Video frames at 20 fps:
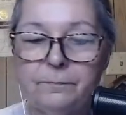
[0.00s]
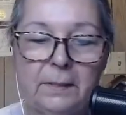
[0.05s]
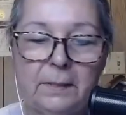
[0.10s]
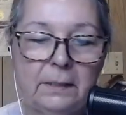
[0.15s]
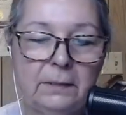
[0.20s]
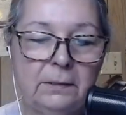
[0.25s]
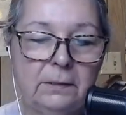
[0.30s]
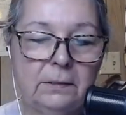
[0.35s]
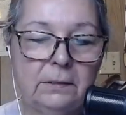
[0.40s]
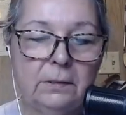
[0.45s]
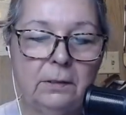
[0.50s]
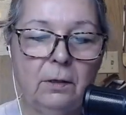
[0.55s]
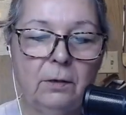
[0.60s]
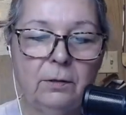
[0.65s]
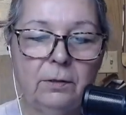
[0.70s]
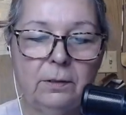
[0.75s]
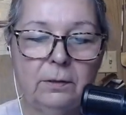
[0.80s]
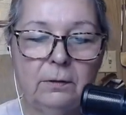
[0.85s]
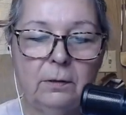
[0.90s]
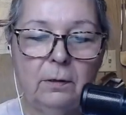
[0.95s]
This is an
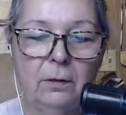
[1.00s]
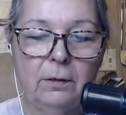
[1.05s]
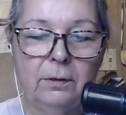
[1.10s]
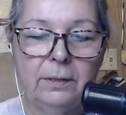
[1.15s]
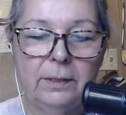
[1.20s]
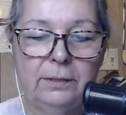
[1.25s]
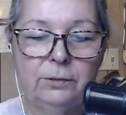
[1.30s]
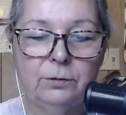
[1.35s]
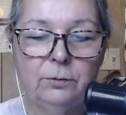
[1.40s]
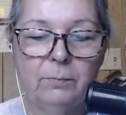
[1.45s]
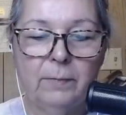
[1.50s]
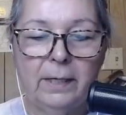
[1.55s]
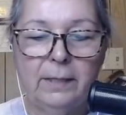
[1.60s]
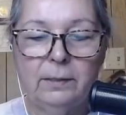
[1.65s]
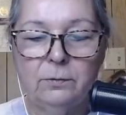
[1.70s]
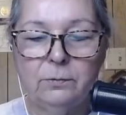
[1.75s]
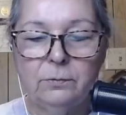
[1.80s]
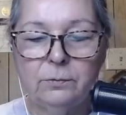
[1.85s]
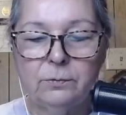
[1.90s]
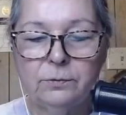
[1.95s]
Archangel
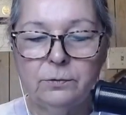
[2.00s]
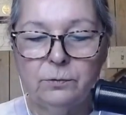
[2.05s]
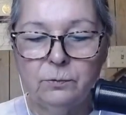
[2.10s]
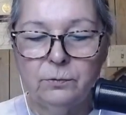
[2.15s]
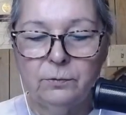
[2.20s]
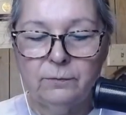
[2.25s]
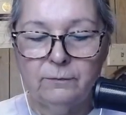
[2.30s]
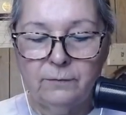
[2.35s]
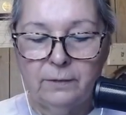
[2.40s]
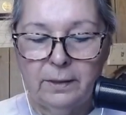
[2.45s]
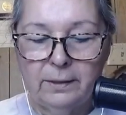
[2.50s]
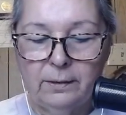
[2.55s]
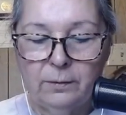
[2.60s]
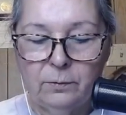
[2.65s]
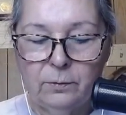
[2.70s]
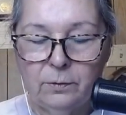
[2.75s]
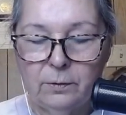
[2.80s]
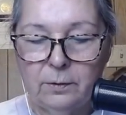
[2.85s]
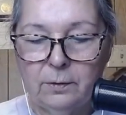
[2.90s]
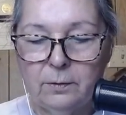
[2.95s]
Michael Sword of Light
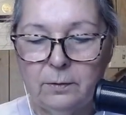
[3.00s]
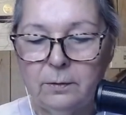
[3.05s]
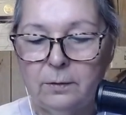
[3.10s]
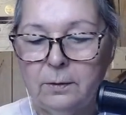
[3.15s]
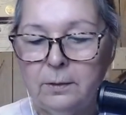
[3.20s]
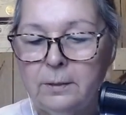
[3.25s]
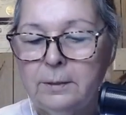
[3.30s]
Oracle.